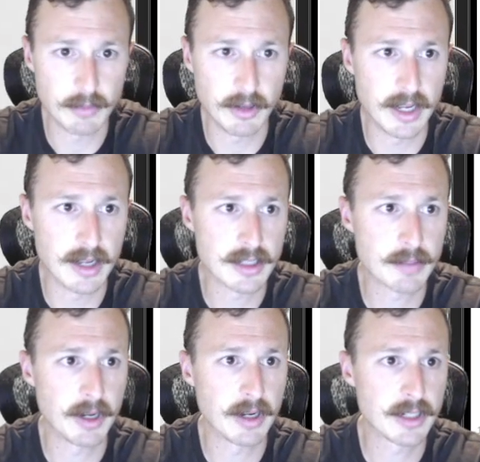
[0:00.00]
lands,
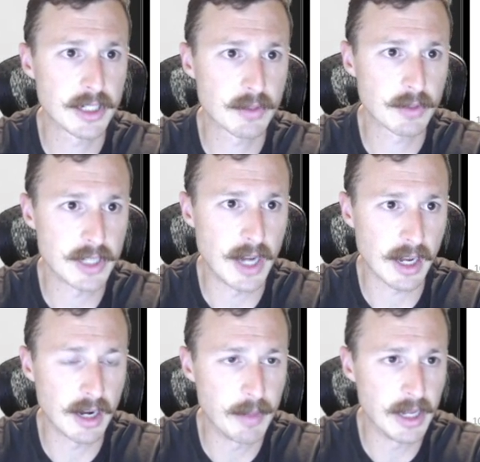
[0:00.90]
but it just was not going
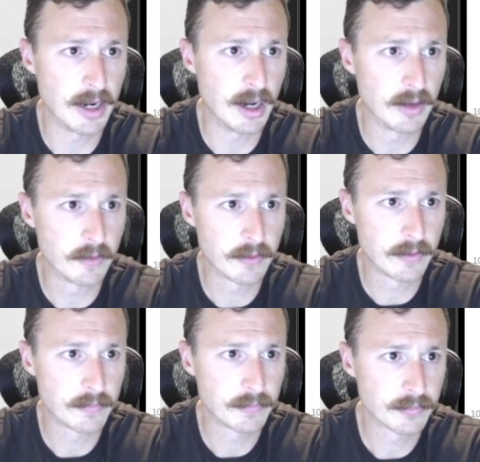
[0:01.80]
to be enough.
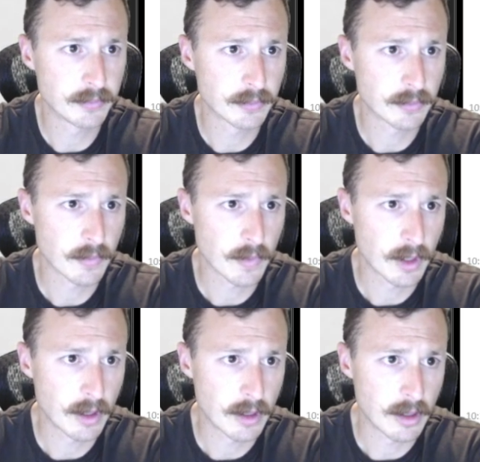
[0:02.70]

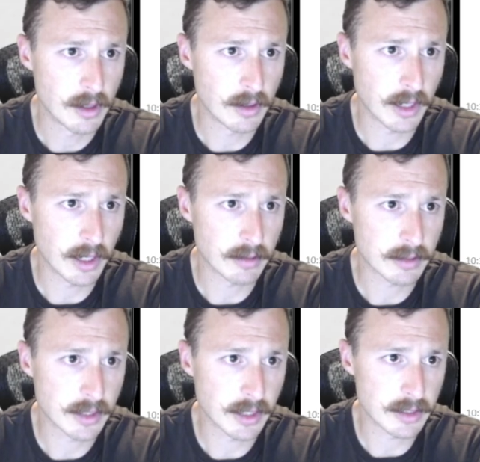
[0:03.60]
Okay, let's
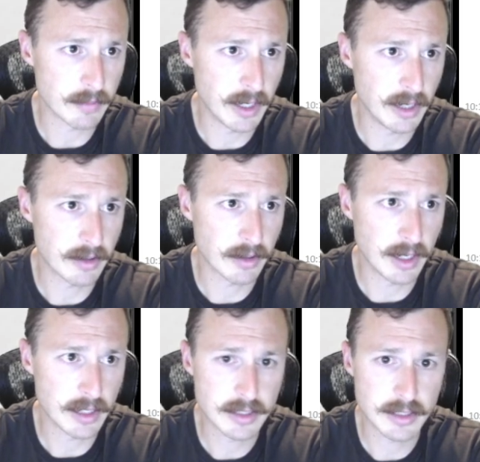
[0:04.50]
get some Aether
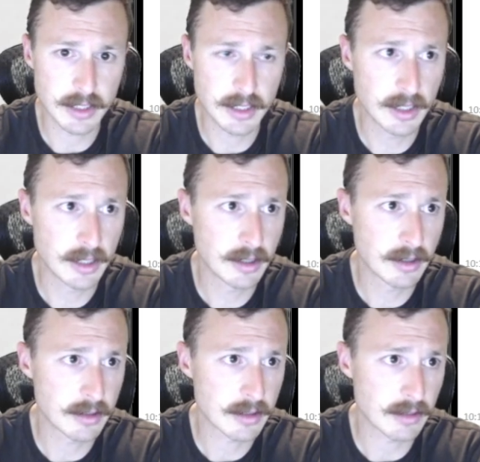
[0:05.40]
Gusts in,
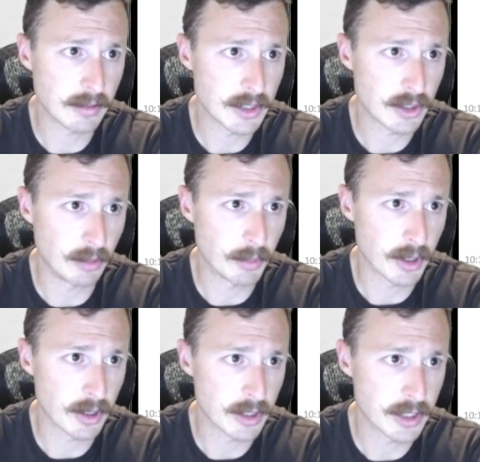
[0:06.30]
Celestial
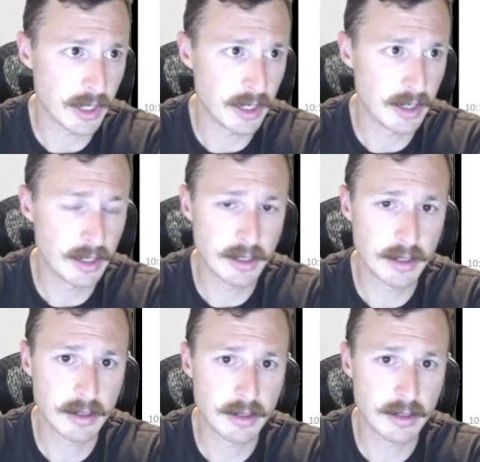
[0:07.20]
Purge in.